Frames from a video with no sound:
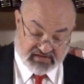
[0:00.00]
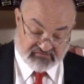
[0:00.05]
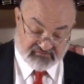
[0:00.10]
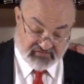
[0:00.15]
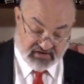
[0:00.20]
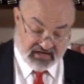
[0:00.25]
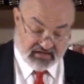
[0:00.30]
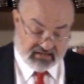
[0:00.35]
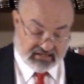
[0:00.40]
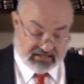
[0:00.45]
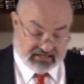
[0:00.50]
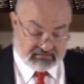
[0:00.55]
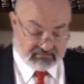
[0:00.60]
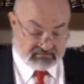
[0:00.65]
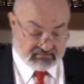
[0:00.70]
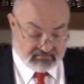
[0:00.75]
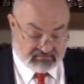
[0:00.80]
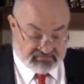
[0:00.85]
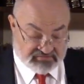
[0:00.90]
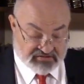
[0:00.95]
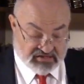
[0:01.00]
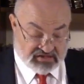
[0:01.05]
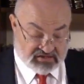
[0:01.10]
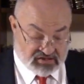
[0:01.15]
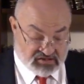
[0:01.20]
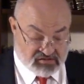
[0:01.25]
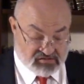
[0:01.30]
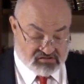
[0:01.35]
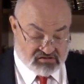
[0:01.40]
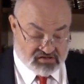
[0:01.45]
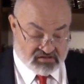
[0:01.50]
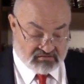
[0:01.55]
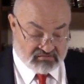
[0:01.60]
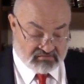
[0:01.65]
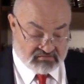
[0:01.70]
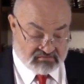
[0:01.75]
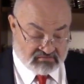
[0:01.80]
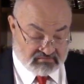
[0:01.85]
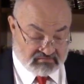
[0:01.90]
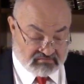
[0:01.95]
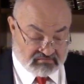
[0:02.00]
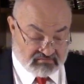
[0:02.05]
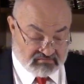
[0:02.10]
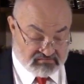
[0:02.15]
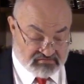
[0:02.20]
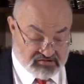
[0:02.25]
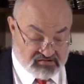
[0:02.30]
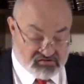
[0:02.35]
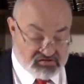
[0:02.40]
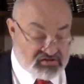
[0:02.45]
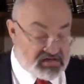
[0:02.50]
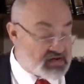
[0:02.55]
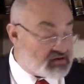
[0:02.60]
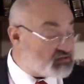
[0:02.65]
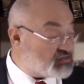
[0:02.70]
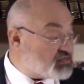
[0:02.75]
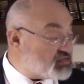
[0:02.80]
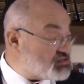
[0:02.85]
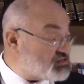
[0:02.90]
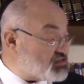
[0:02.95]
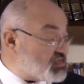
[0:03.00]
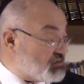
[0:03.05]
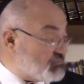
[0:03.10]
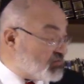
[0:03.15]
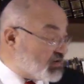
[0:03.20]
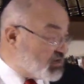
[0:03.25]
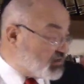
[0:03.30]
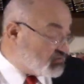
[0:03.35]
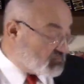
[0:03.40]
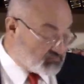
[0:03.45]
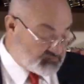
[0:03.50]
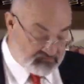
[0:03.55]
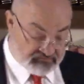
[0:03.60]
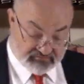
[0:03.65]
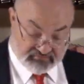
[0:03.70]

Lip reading: And finally, the Jews who settled in this empire